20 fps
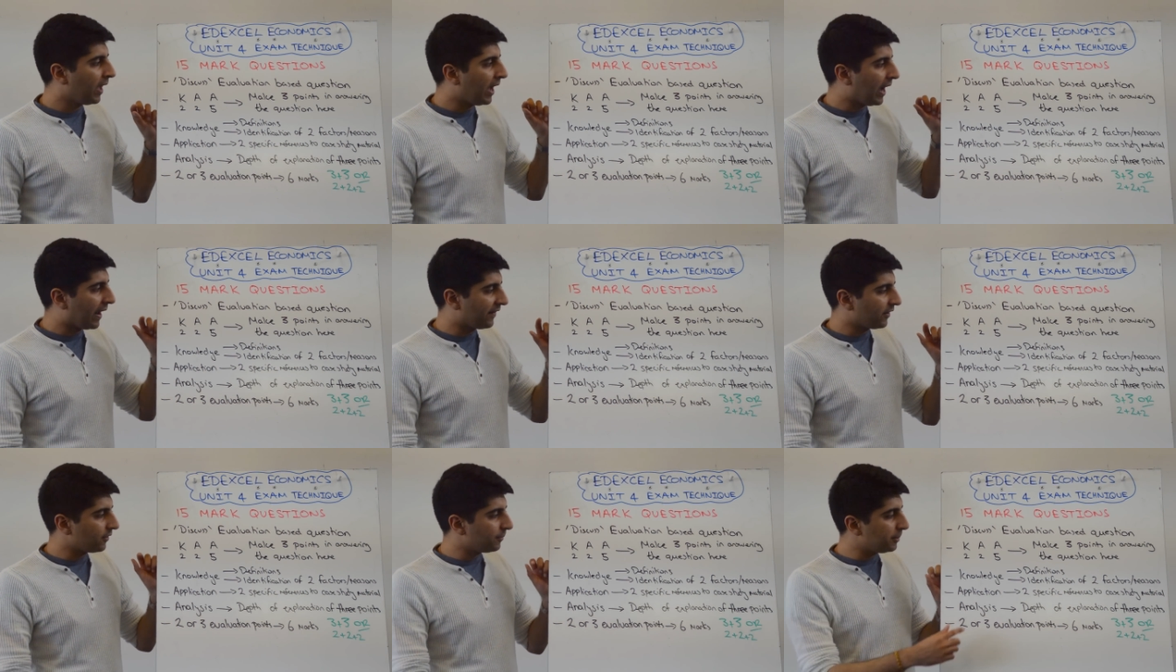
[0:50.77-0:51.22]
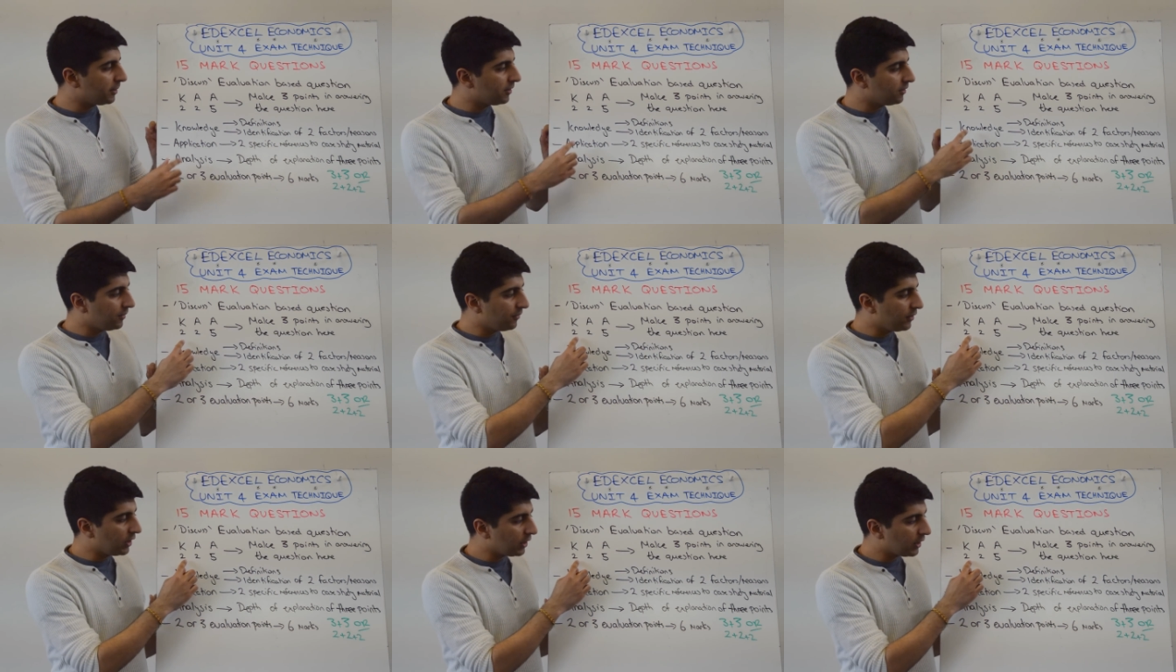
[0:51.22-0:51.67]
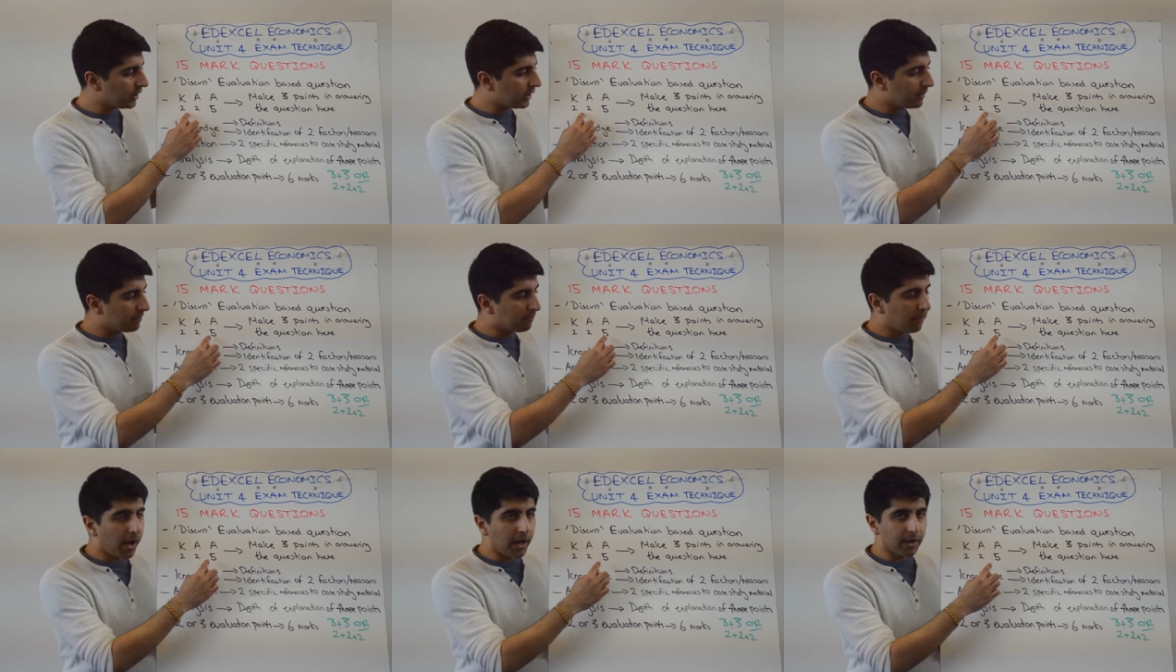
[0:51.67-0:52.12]
And that's because if you look at the
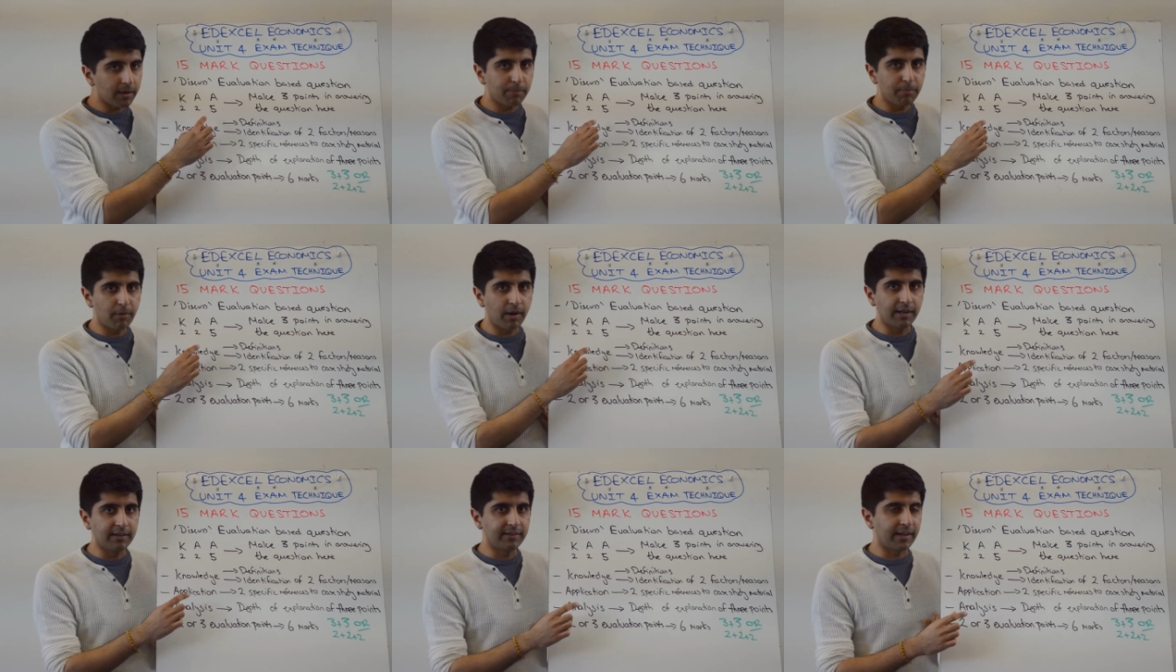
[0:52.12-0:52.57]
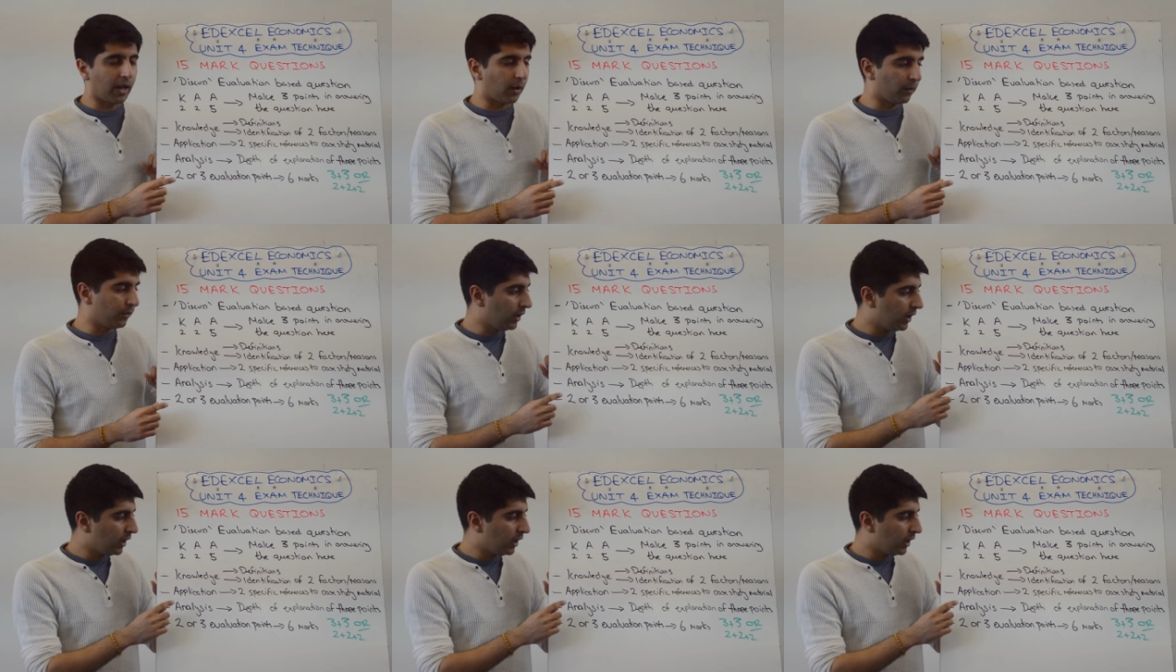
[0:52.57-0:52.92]
mark breakdown,